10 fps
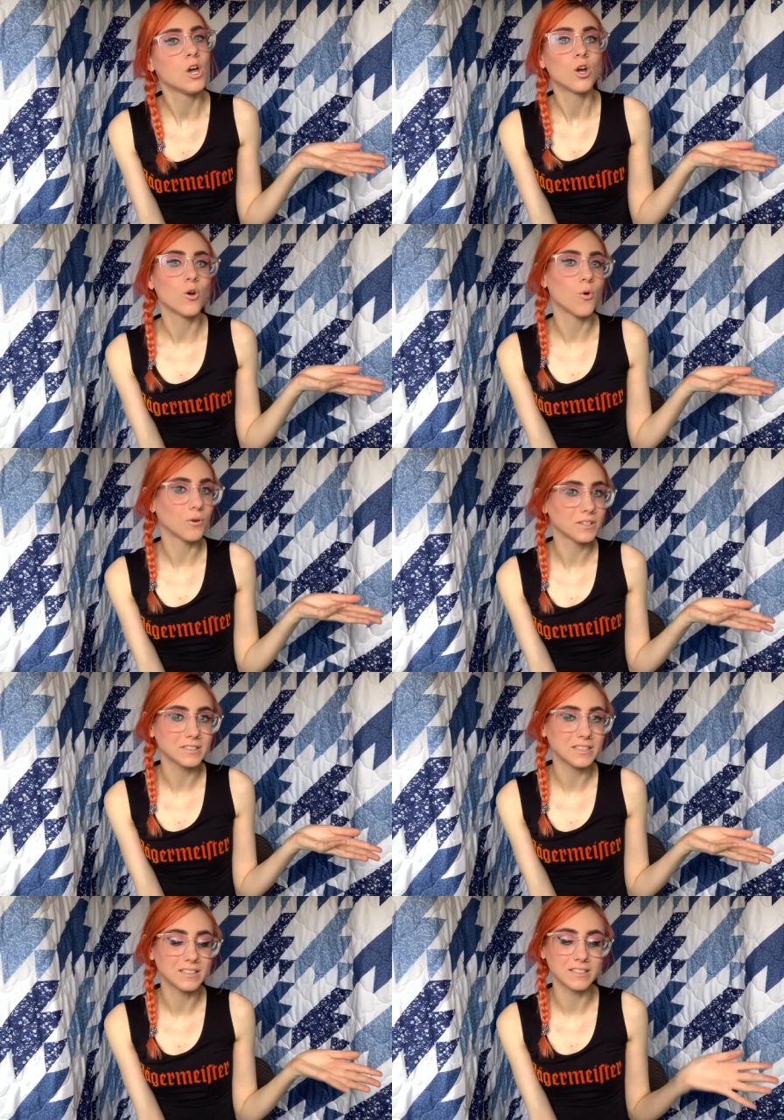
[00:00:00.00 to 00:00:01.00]

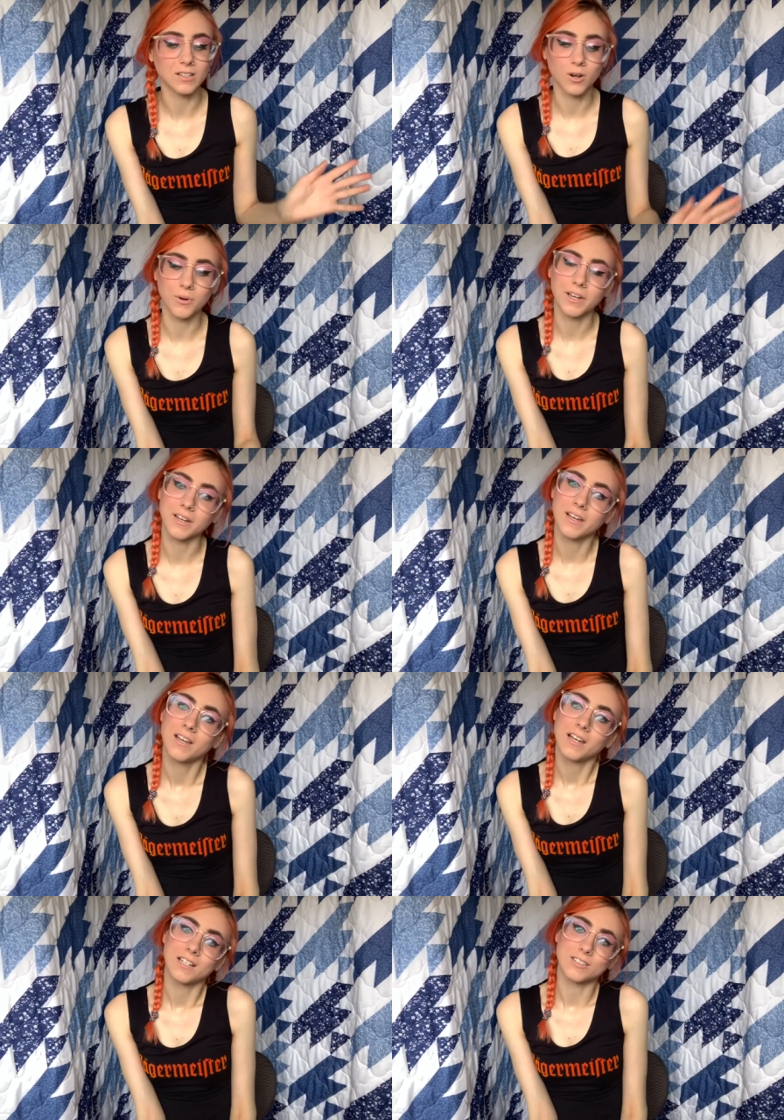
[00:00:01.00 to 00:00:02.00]
quarantining going.
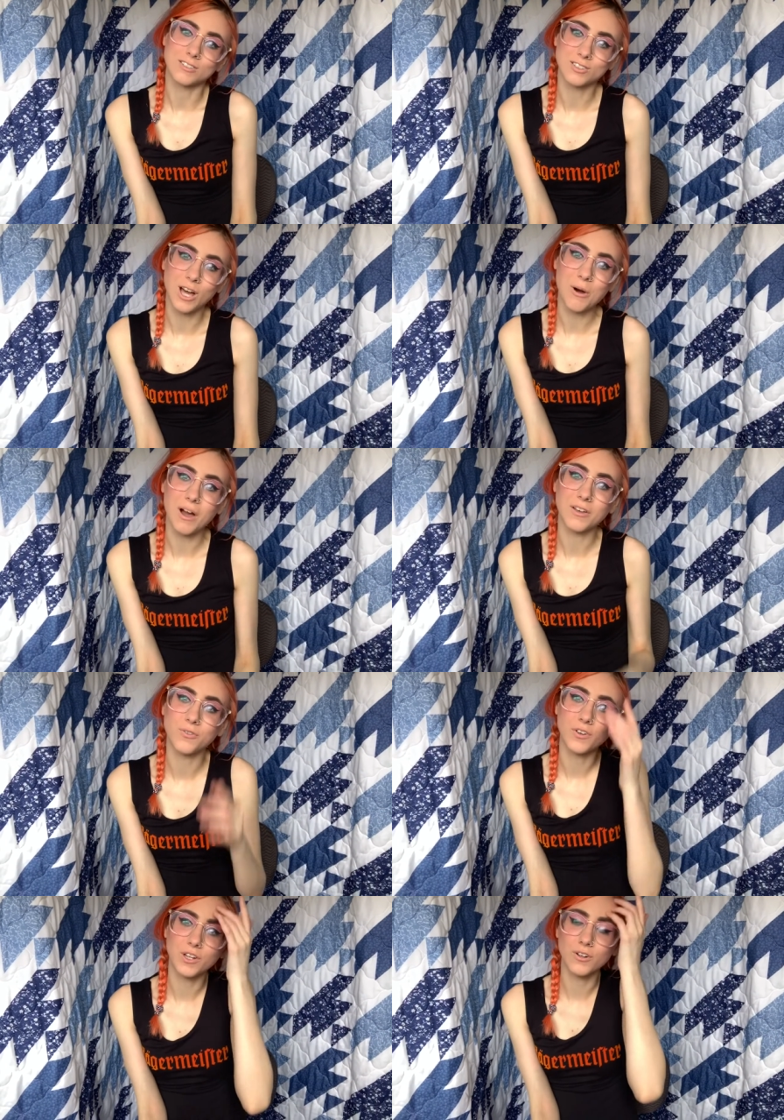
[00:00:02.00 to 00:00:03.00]
So I
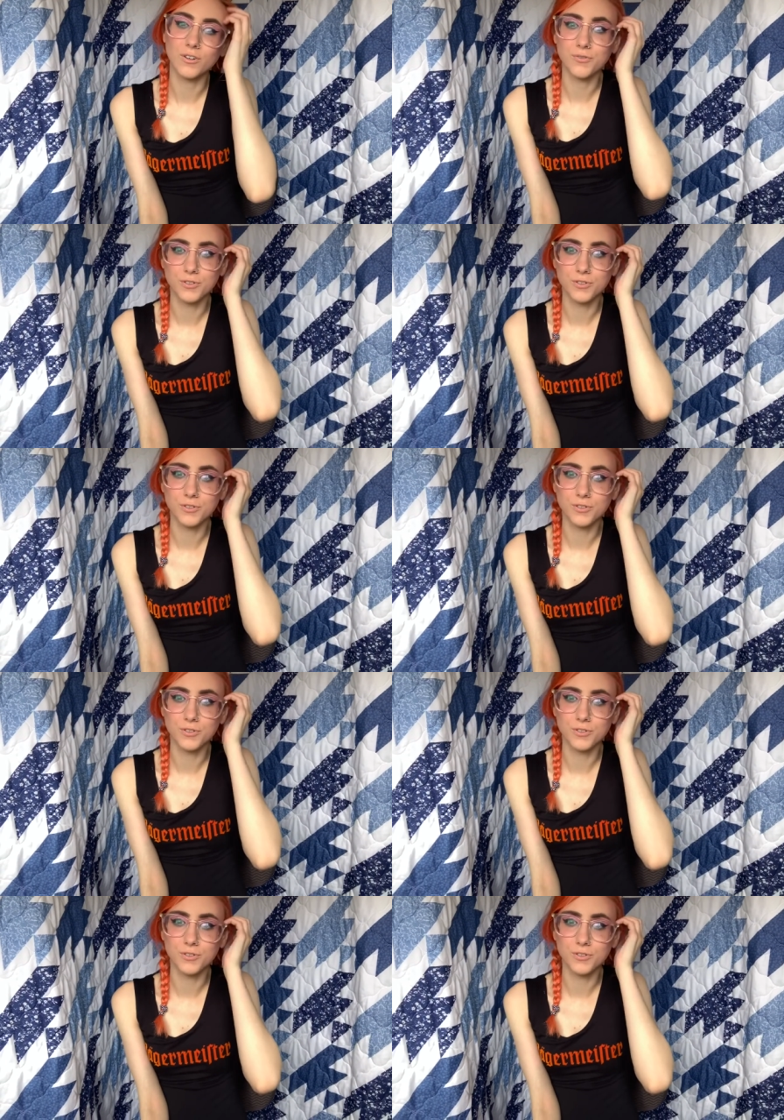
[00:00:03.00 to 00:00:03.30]
figured for